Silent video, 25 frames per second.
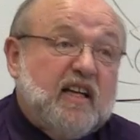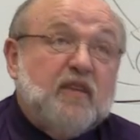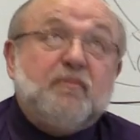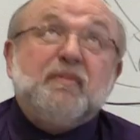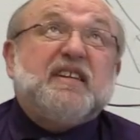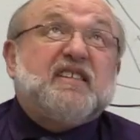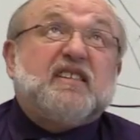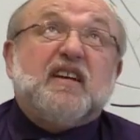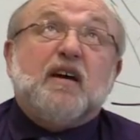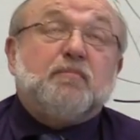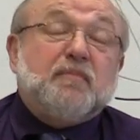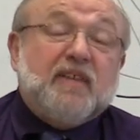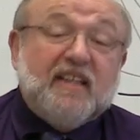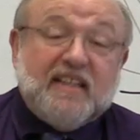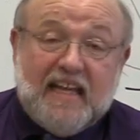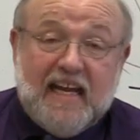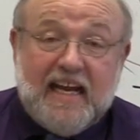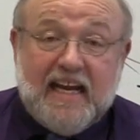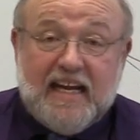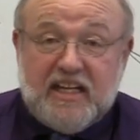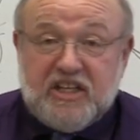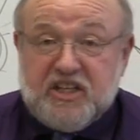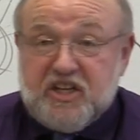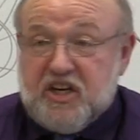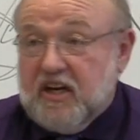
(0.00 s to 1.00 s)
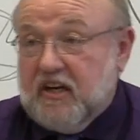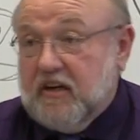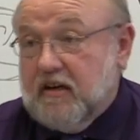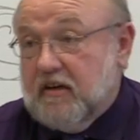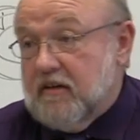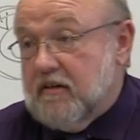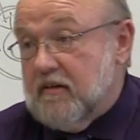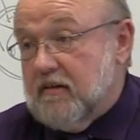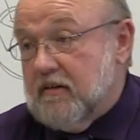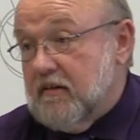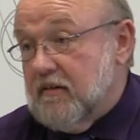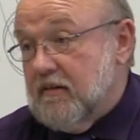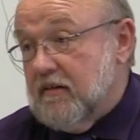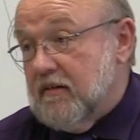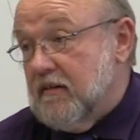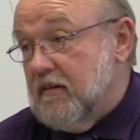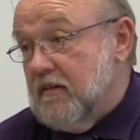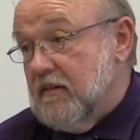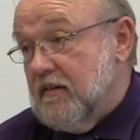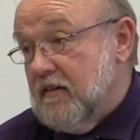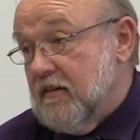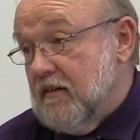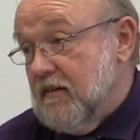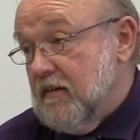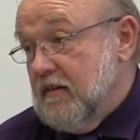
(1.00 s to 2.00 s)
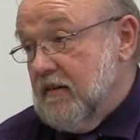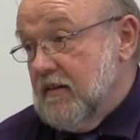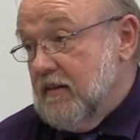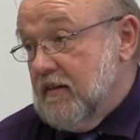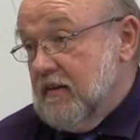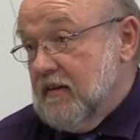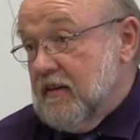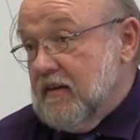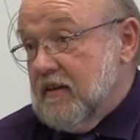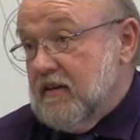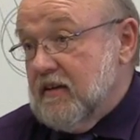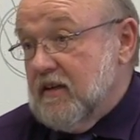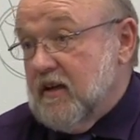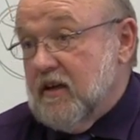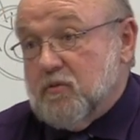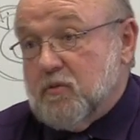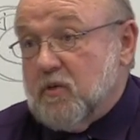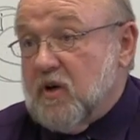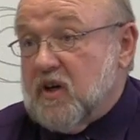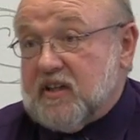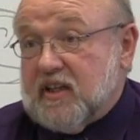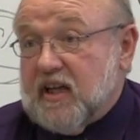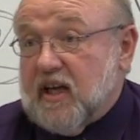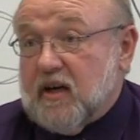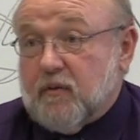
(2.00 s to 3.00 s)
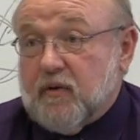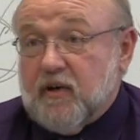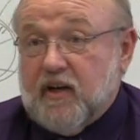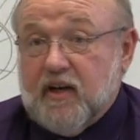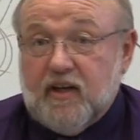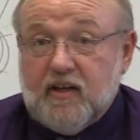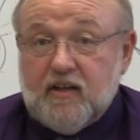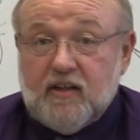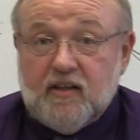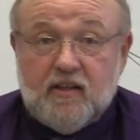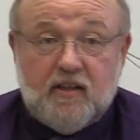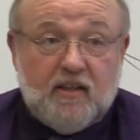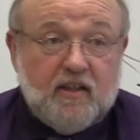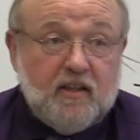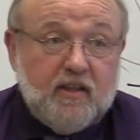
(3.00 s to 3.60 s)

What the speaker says: give me something to teach"? Doesn't work that way.